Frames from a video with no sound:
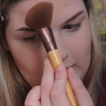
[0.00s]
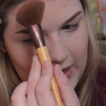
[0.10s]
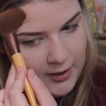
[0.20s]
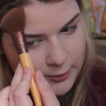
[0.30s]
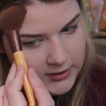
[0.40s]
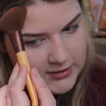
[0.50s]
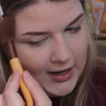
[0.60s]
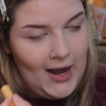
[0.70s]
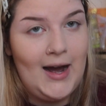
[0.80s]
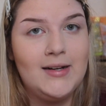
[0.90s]
I worked
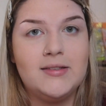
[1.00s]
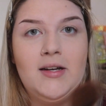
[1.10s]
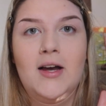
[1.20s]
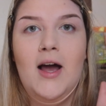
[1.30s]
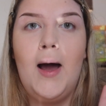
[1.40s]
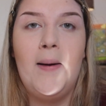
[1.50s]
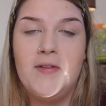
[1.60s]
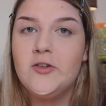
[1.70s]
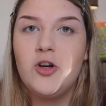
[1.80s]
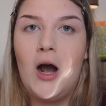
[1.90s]
at
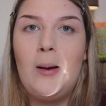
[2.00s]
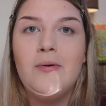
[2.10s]
this job